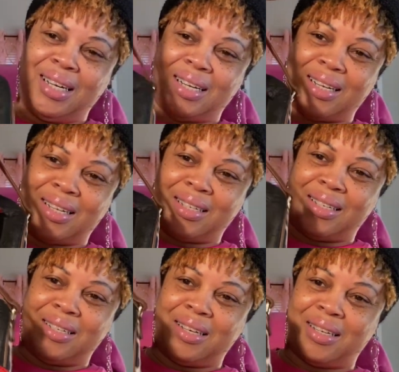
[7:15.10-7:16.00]
Yes,
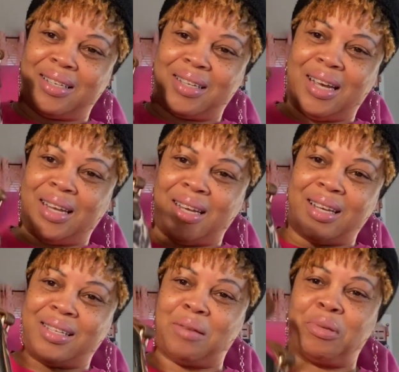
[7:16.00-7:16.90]
yes, and
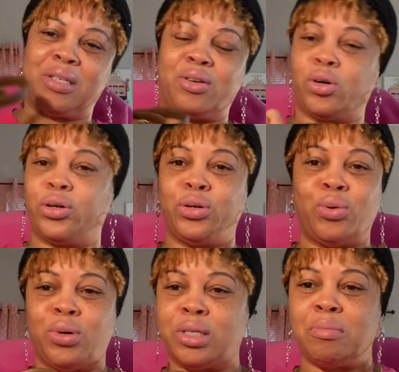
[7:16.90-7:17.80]
yes, I'm still gonna do
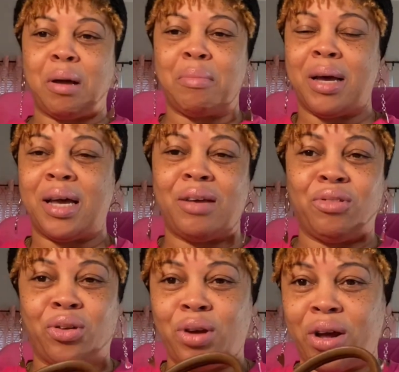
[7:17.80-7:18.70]
what's in my bag,
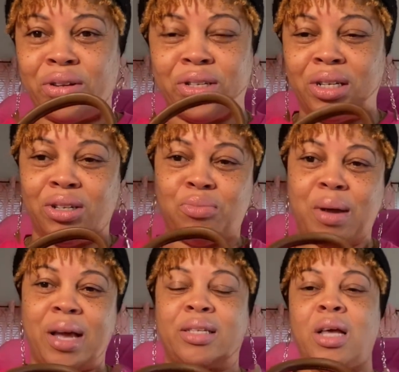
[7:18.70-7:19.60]
even though y'all have seen this
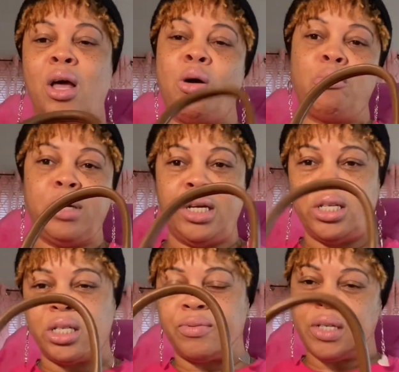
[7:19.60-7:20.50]
bag
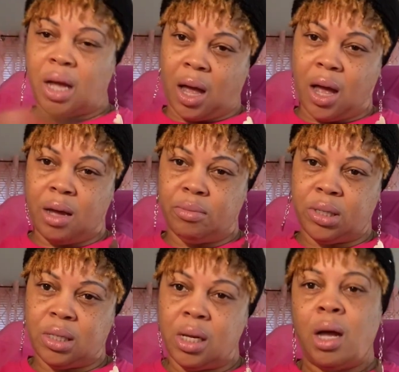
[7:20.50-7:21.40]
millions of
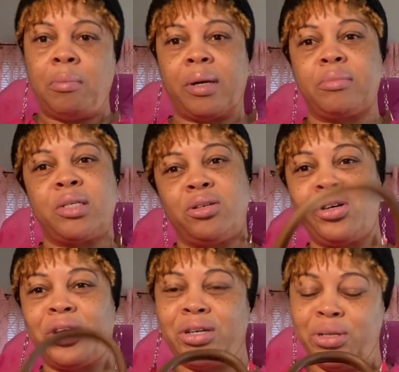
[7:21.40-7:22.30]
times, but I'm still
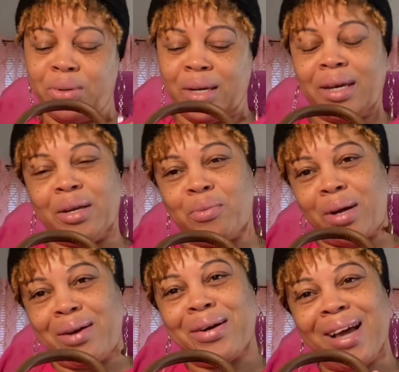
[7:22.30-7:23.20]
gonna do it
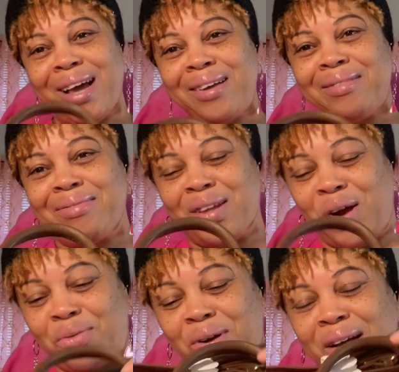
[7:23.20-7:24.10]
anyway. Okay,
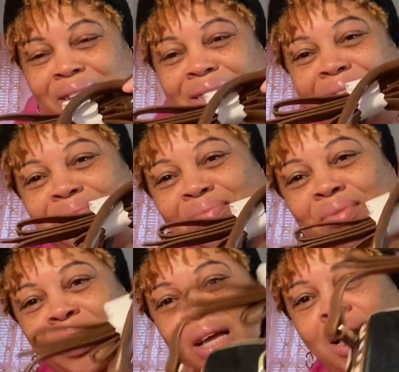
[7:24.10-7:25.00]
all right.
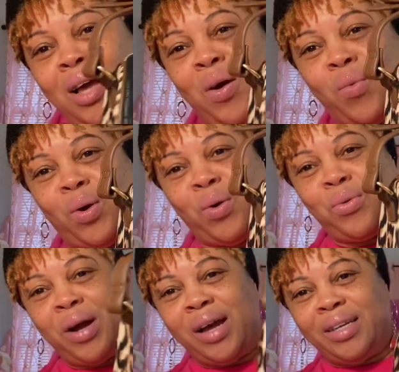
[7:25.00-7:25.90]
Well, all
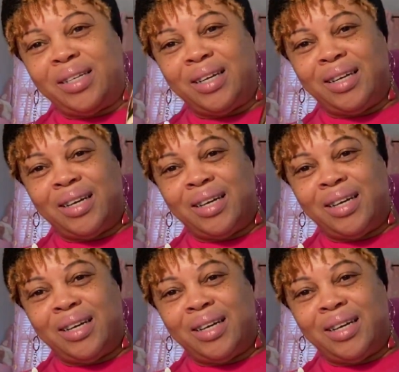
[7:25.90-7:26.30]
right.